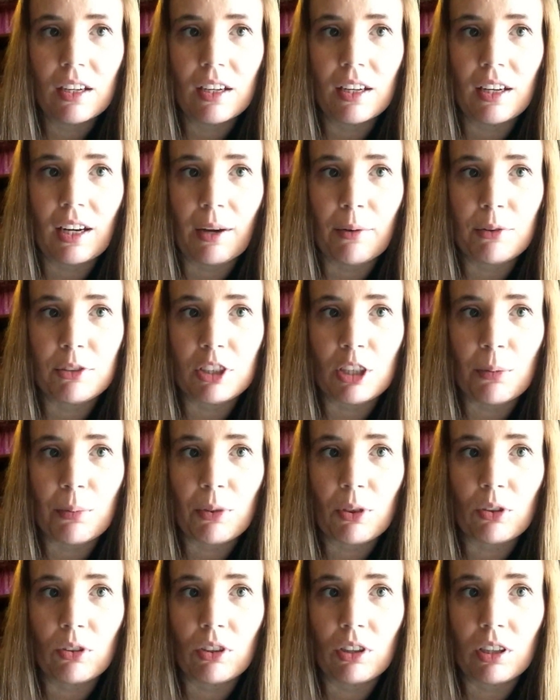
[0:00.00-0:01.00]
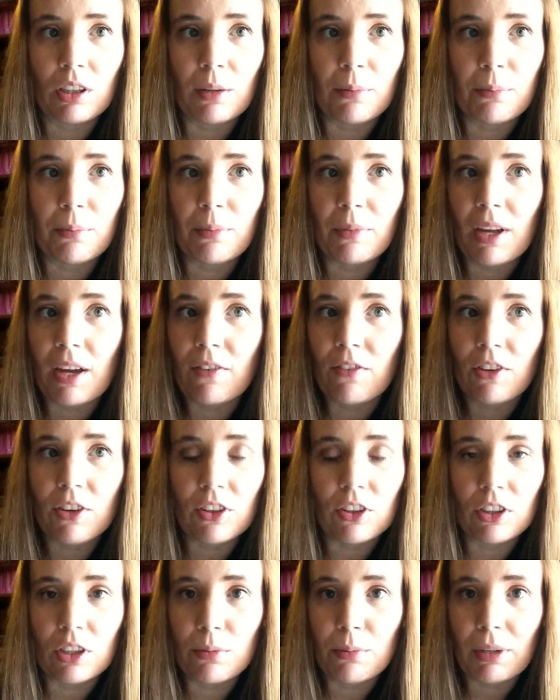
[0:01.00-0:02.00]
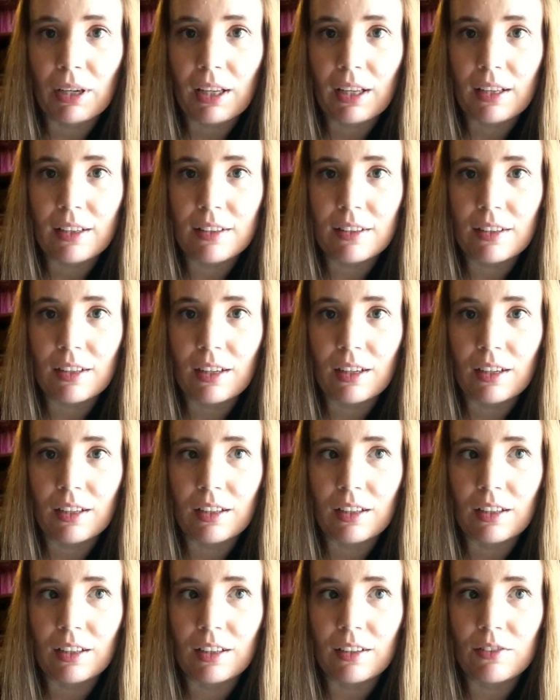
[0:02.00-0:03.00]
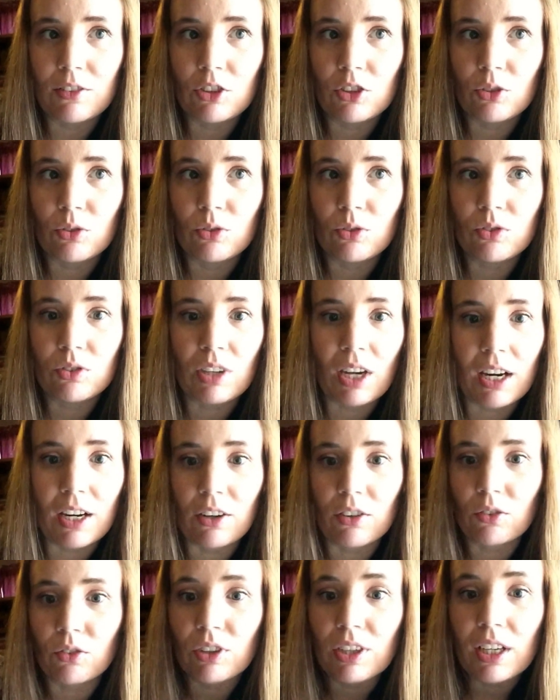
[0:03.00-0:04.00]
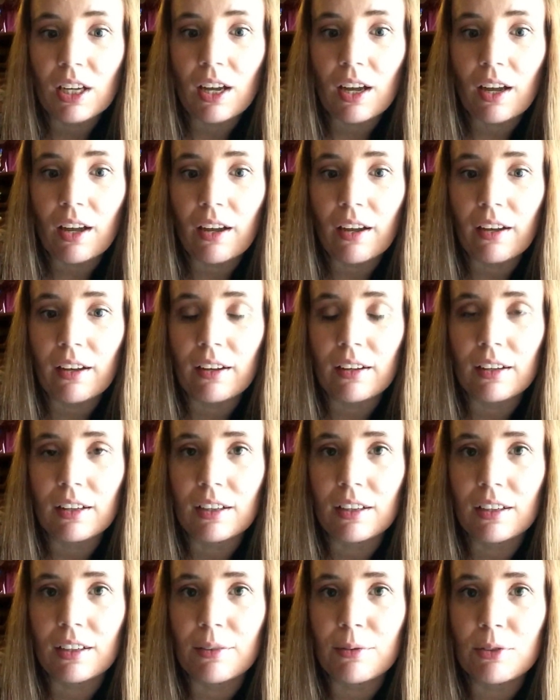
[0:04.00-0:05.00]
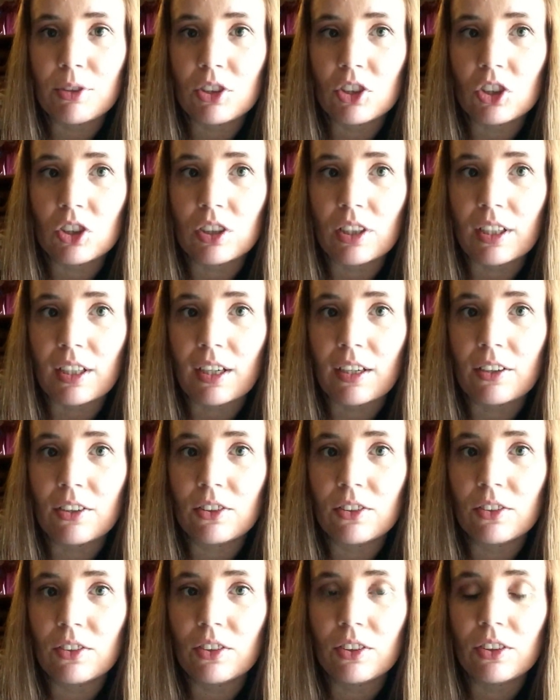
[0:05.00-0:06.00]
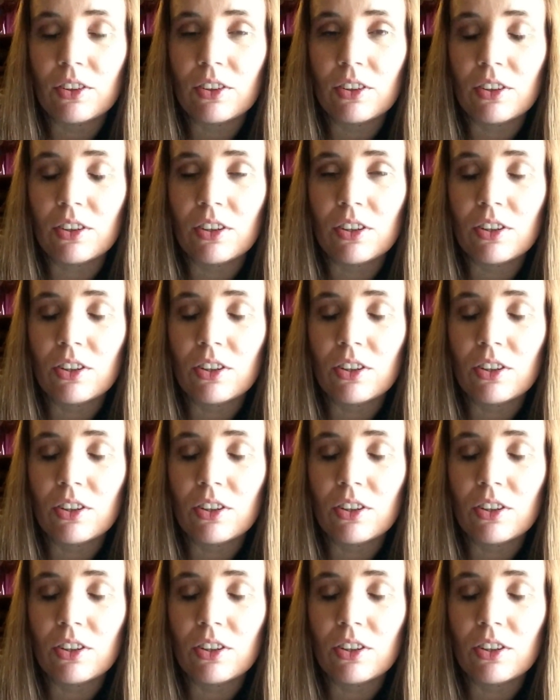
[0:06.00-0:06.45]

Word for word: and I was up throwing up every 30 minutes and it gives you diarrhea and it was just like I could you